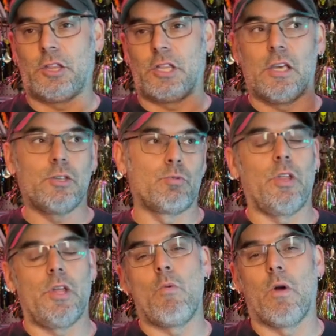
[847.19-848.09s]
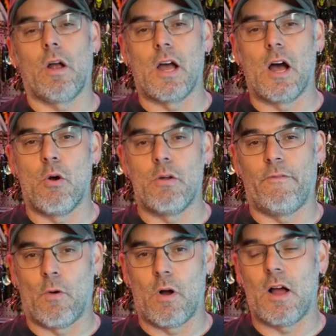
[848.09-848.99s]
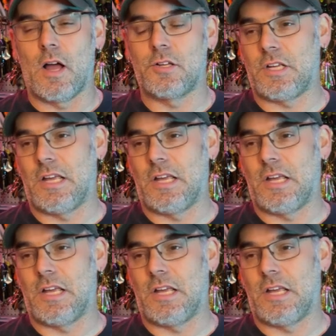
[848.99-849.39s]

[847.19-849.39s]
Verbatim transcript: things really work out for us.